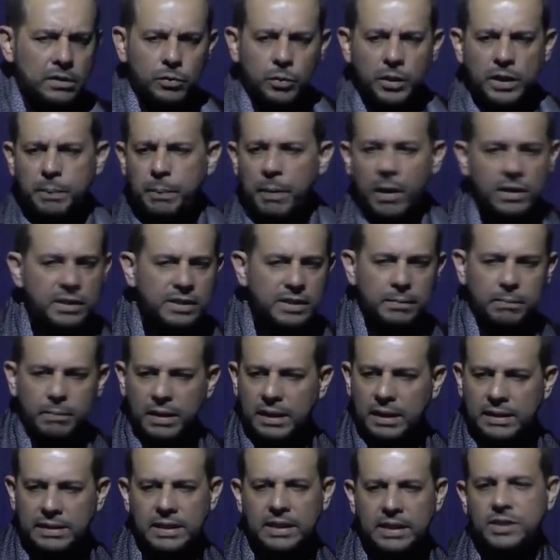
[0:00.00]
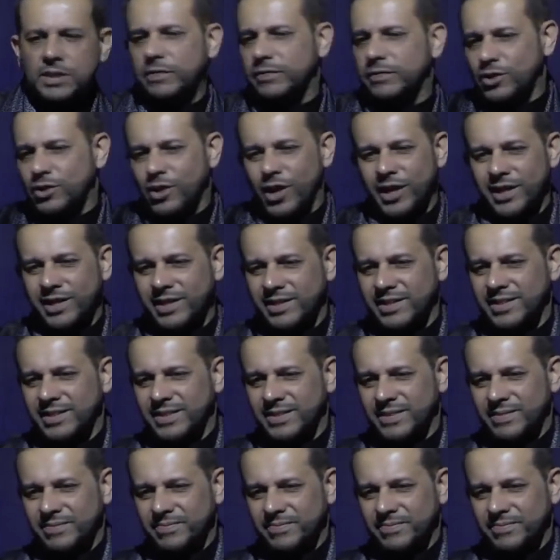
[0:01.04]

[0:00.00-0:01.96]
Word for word: with possibilities of trials.